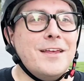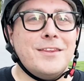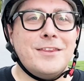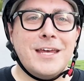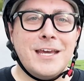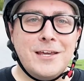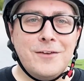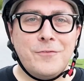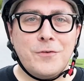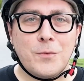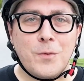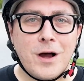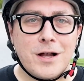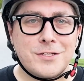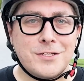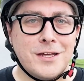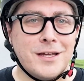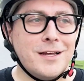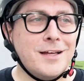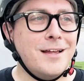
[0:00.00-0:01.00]
thank you for
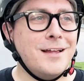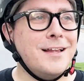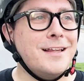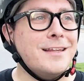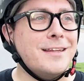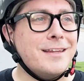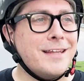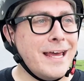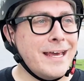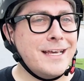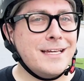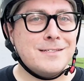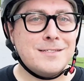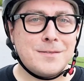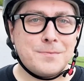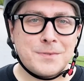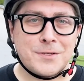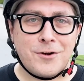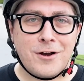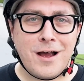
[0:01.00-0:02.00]
watching. Like and
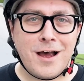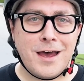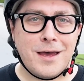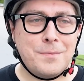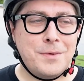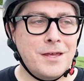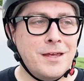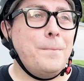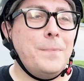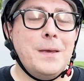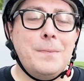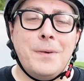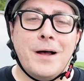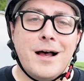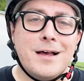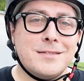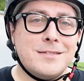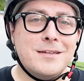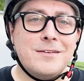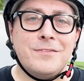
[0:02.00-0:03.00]
subscribe. Be
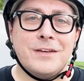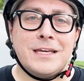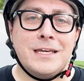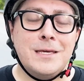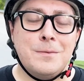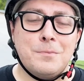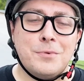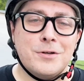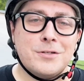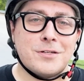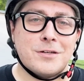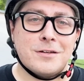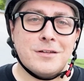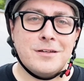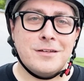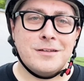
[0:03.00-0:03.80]
positive and keep pushing.